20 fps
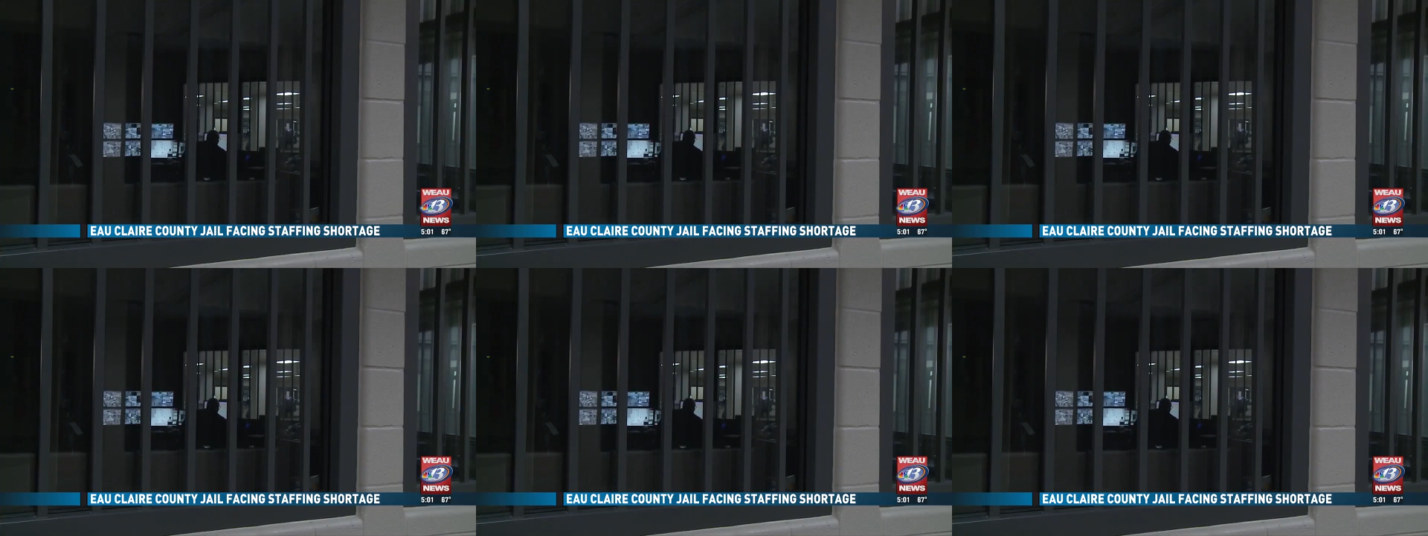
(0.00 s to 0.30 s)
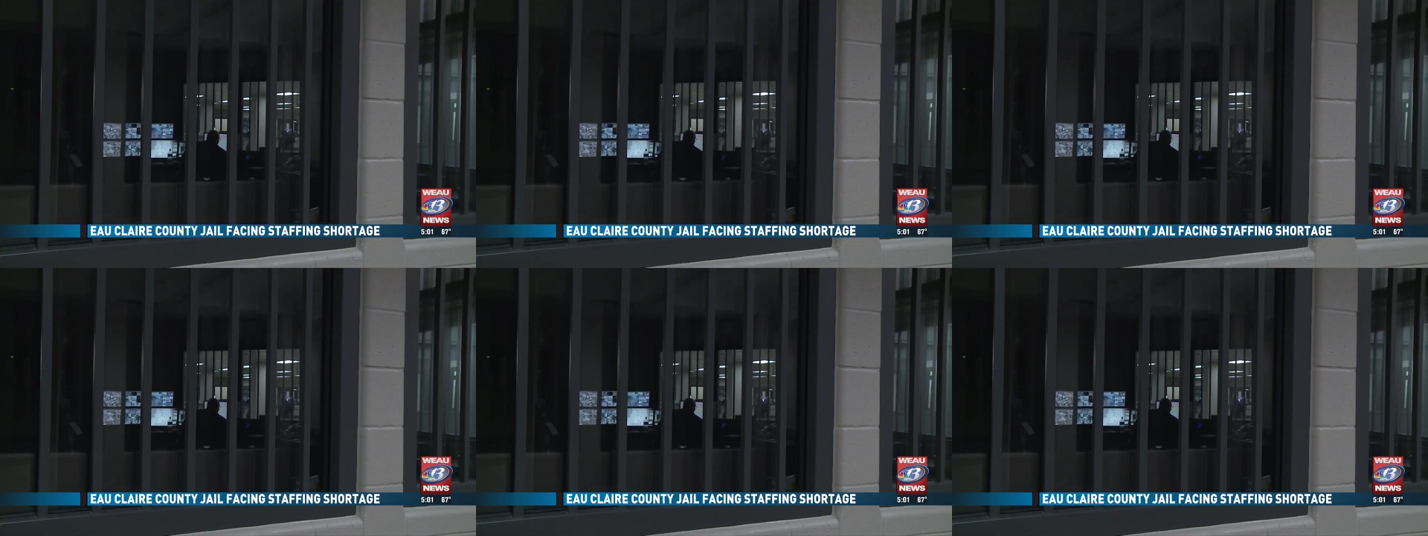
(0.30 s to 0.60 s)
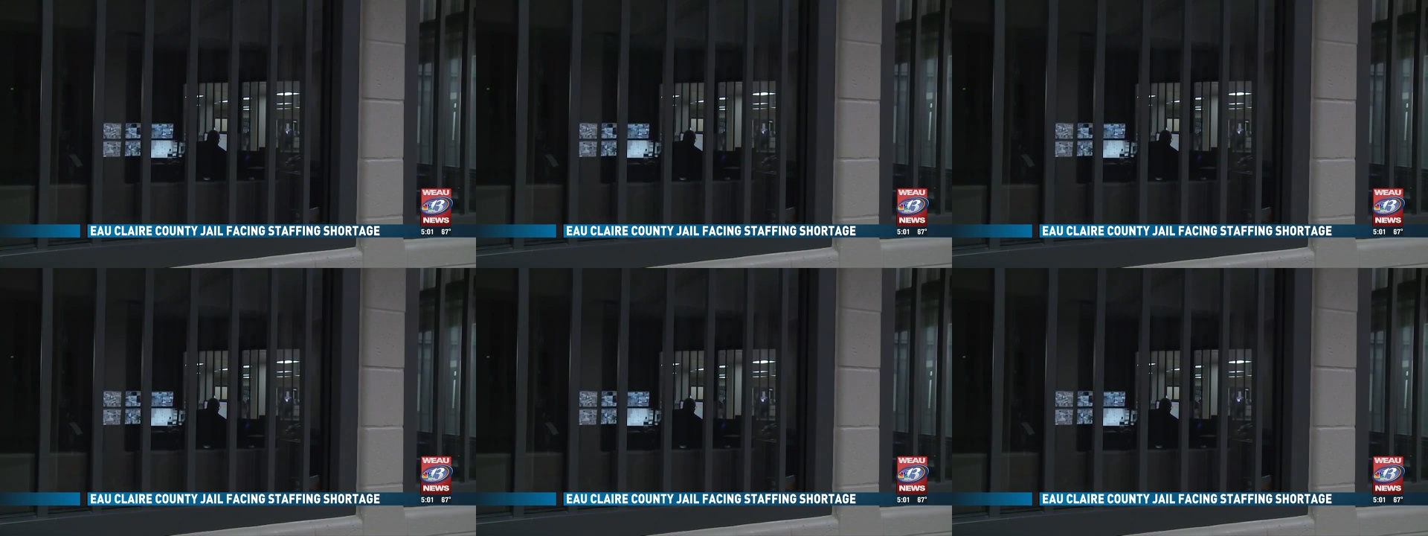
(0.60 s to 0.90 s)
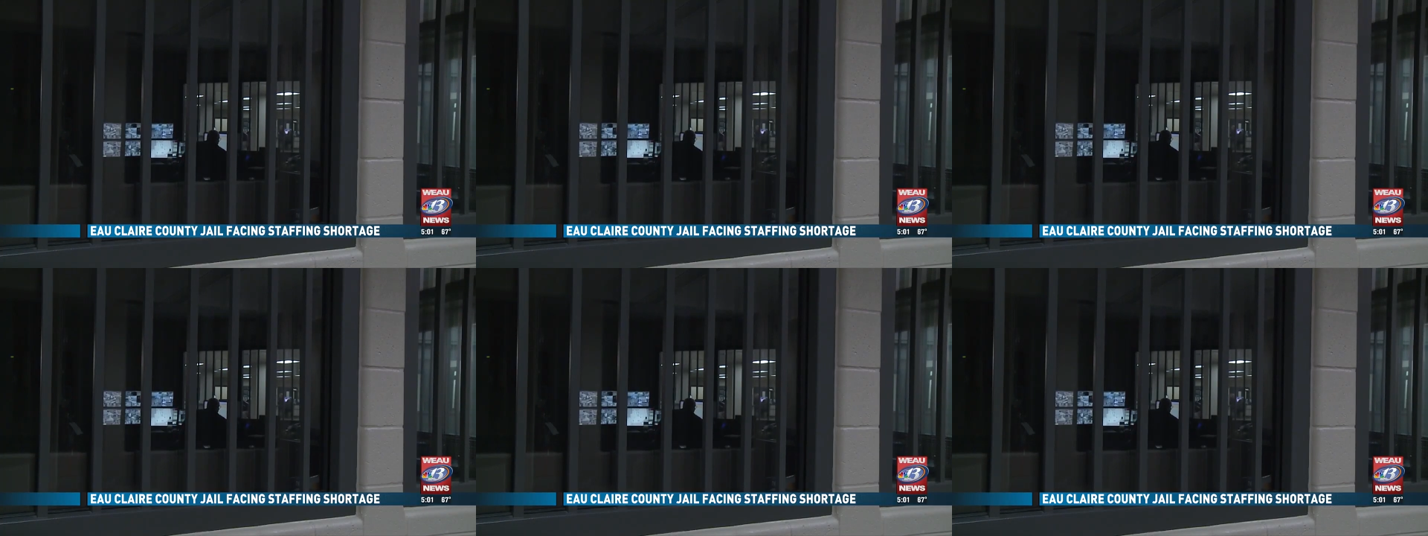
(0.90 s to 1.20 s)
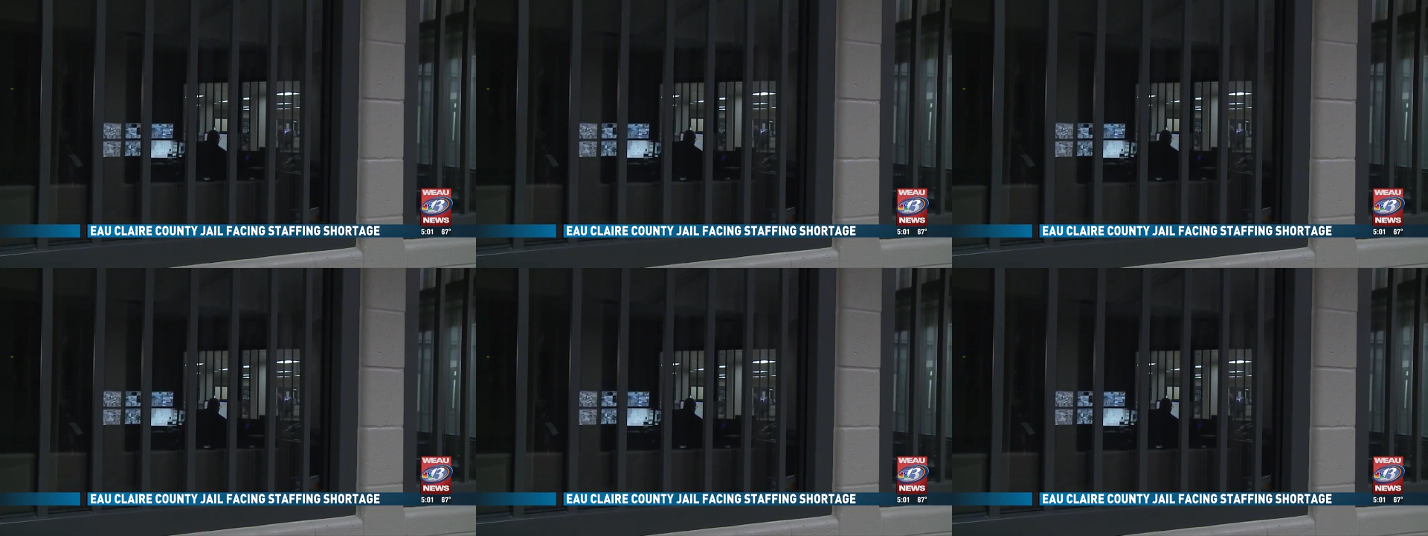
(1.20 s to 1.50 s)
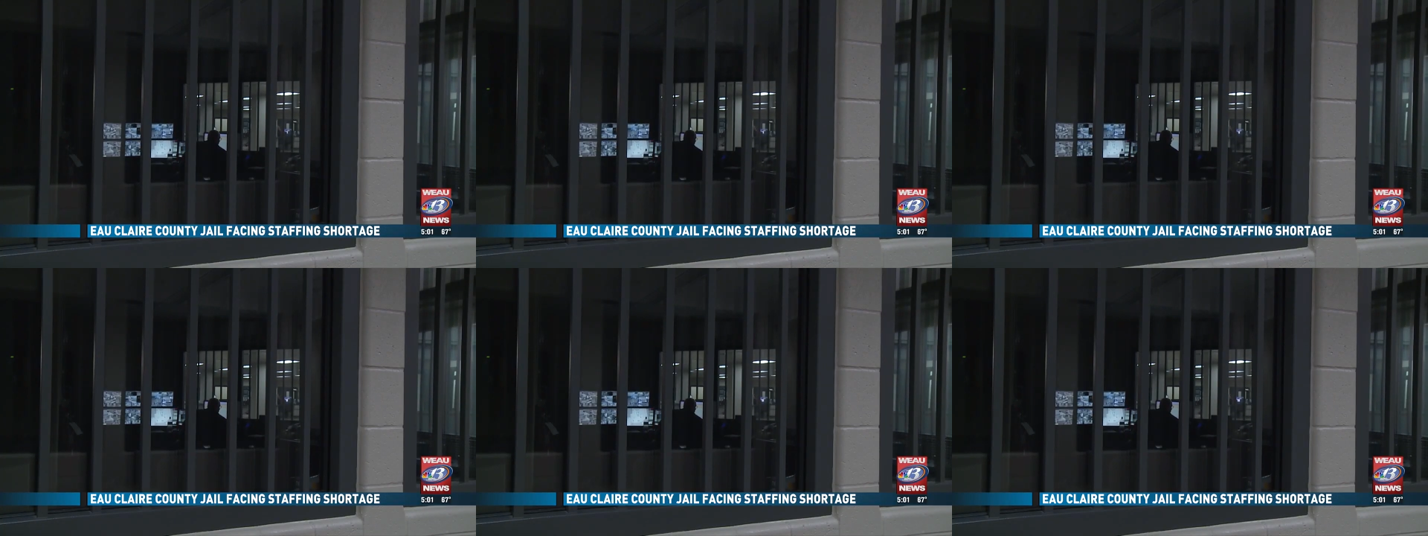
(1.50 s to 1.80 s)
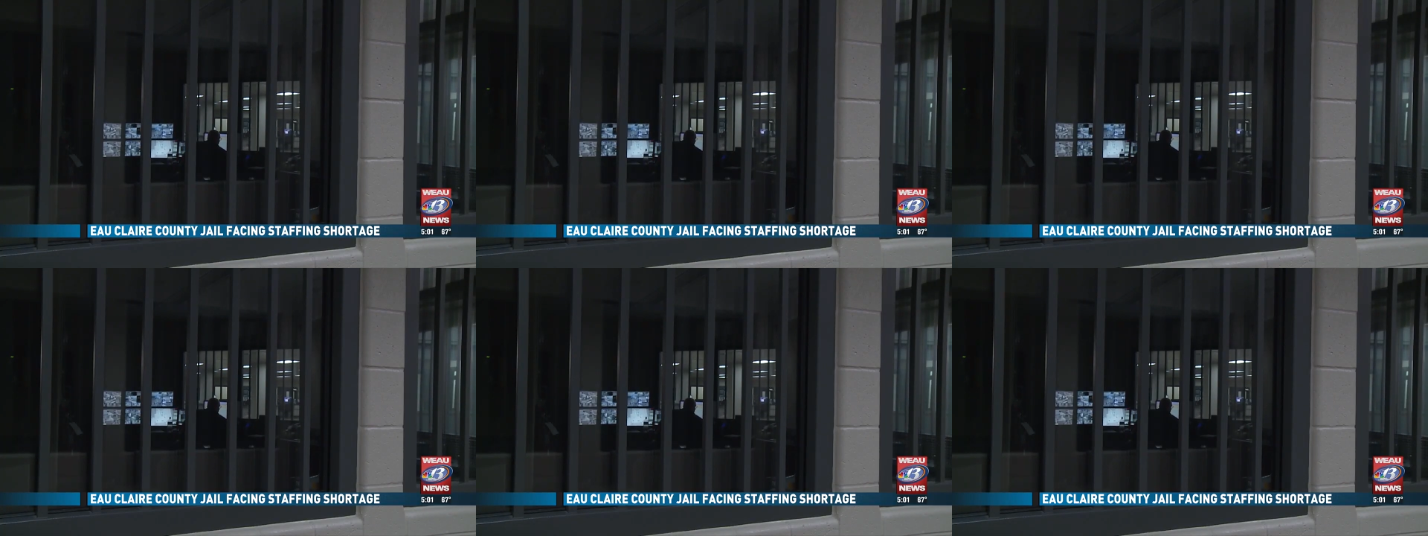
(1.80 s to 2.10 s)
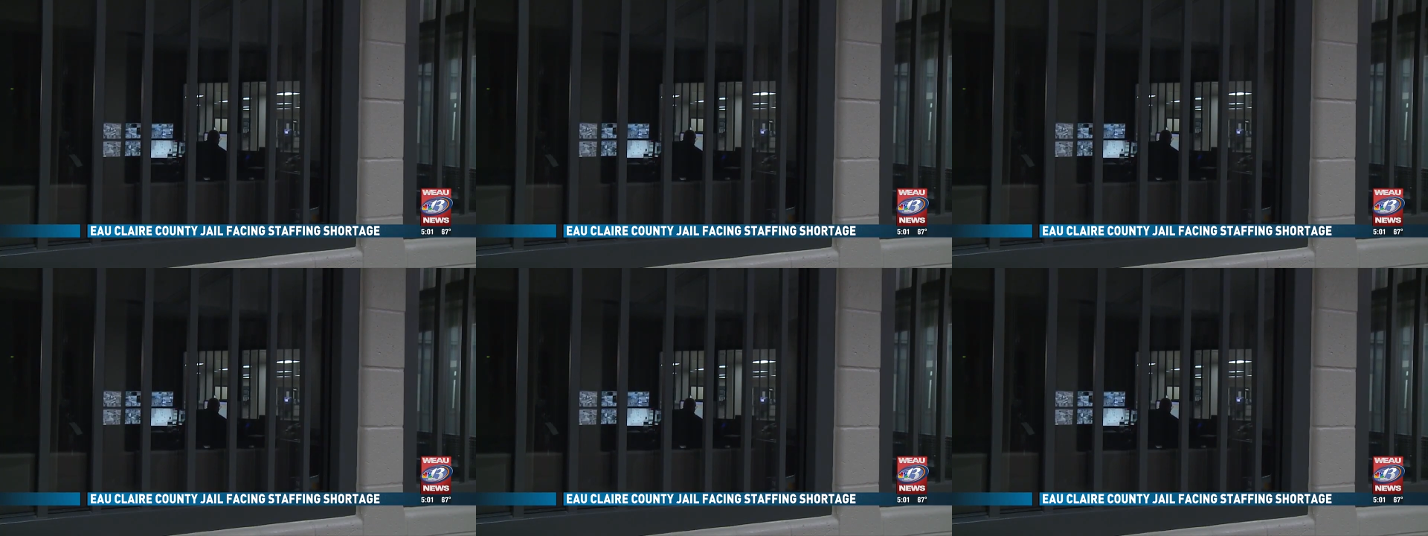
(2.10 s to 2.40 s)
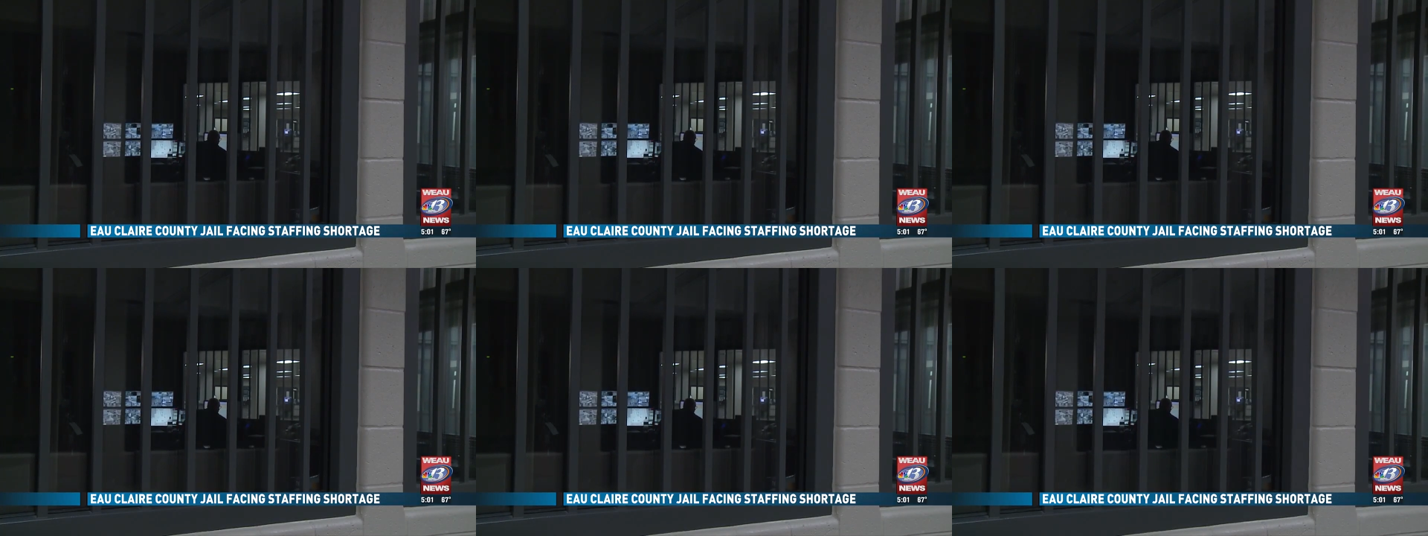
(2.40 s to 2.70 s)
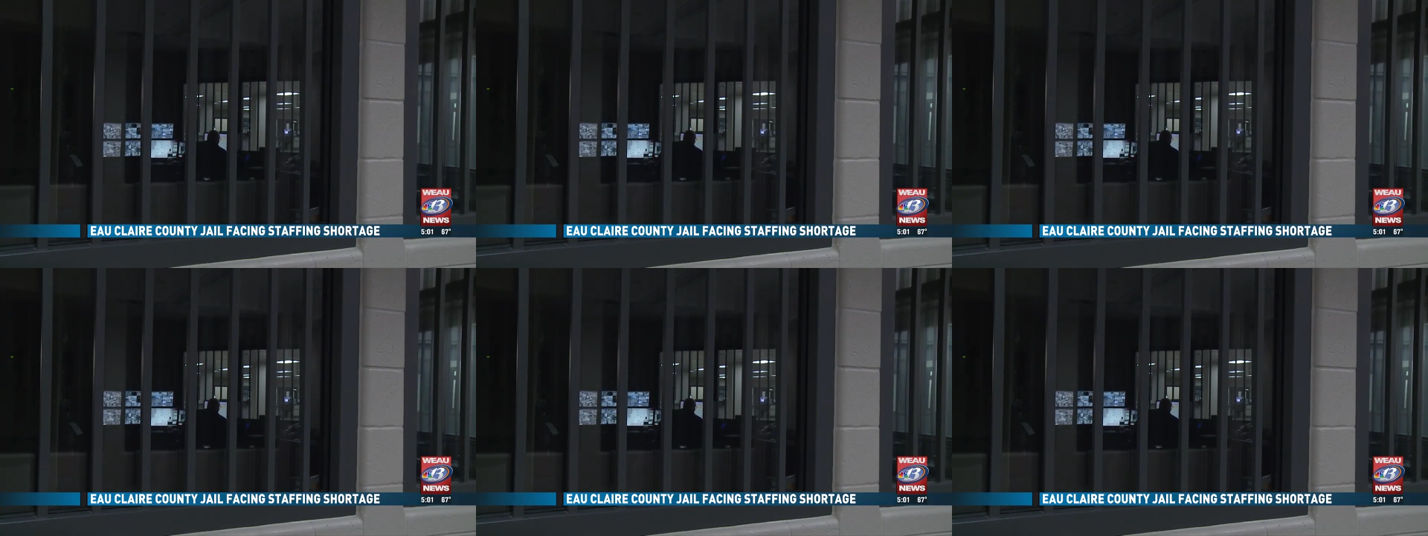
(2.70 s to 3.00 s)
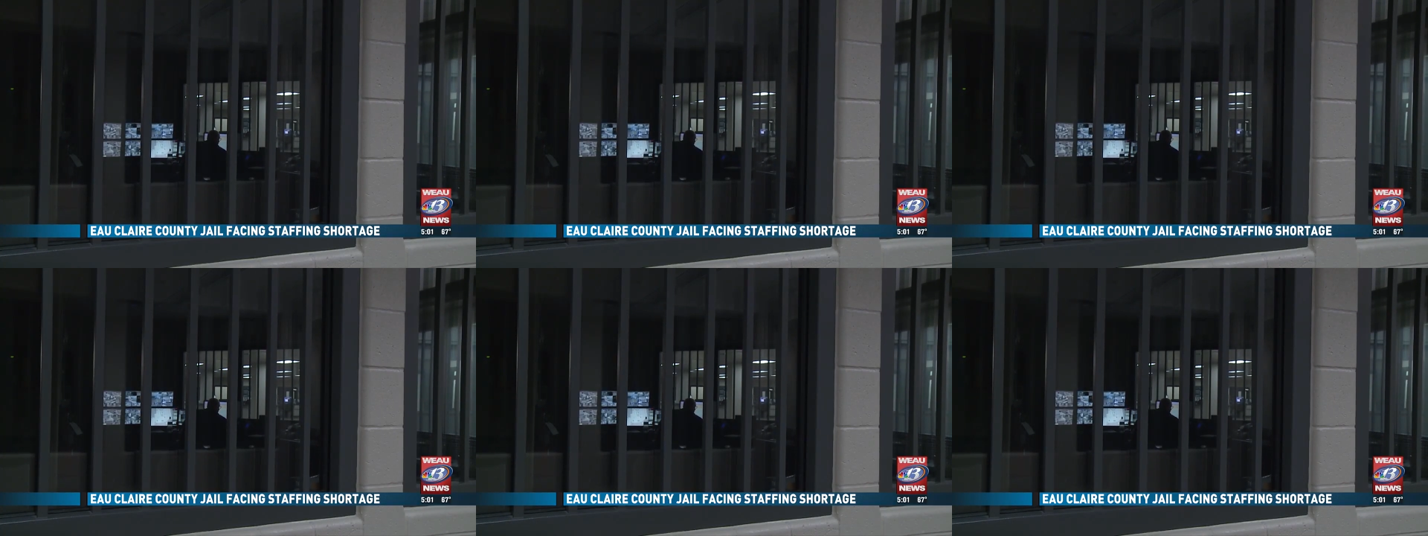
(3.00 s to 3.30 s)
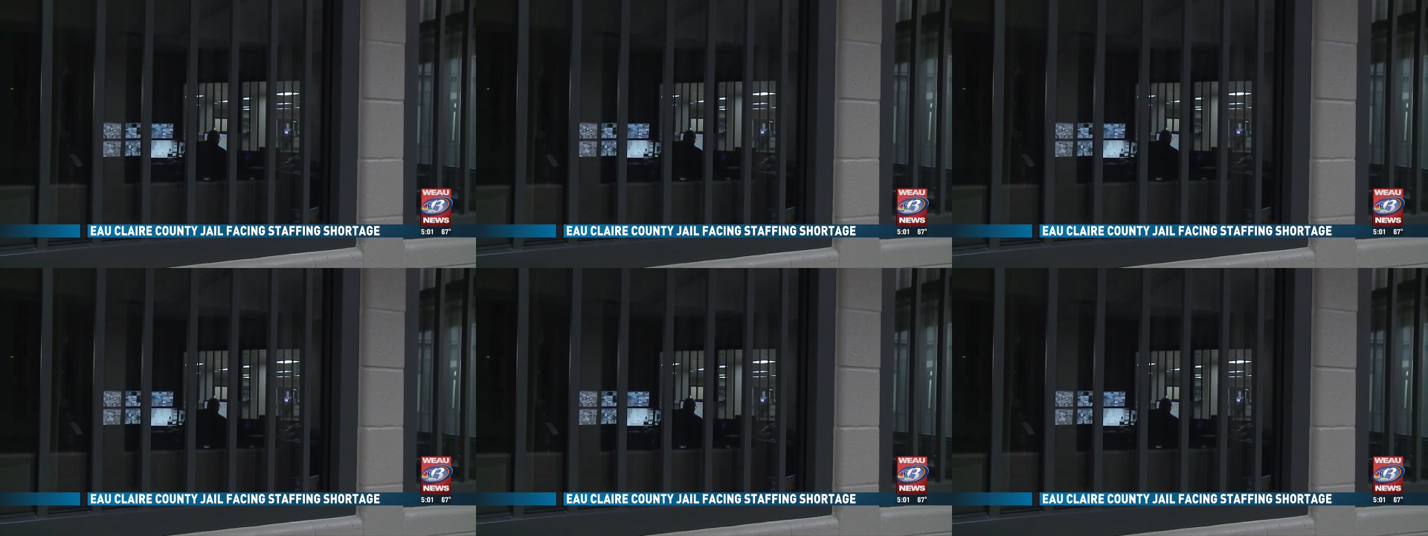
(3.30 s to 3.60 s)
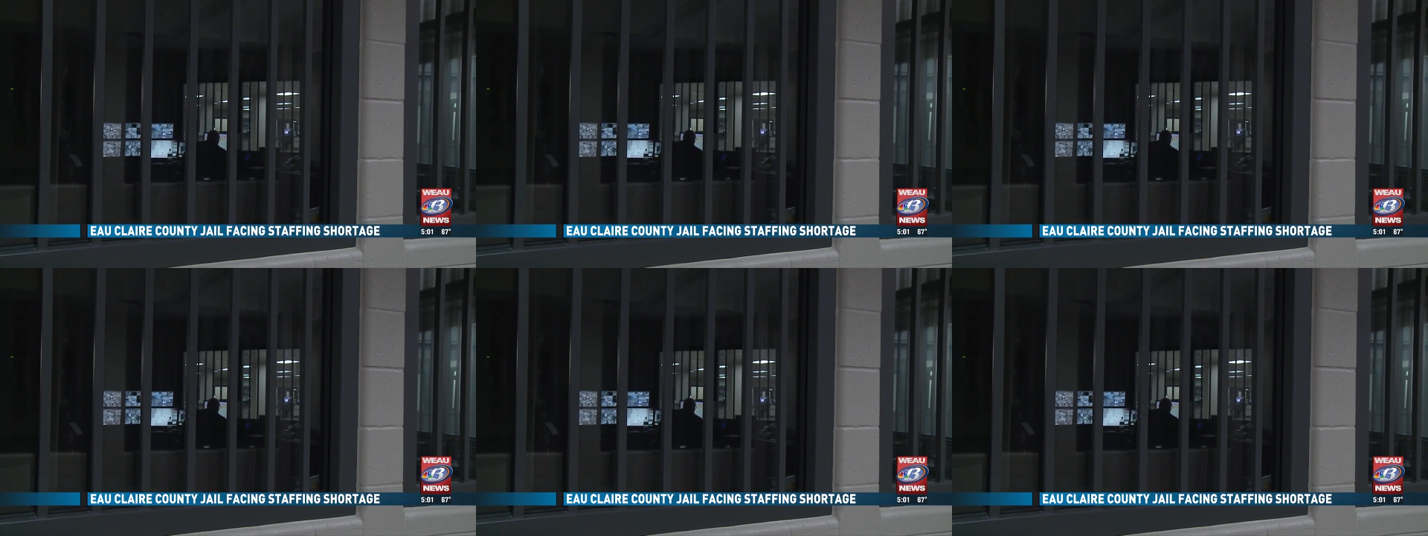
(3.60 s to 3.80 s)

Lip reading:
No face is visible, so there are no lips to read.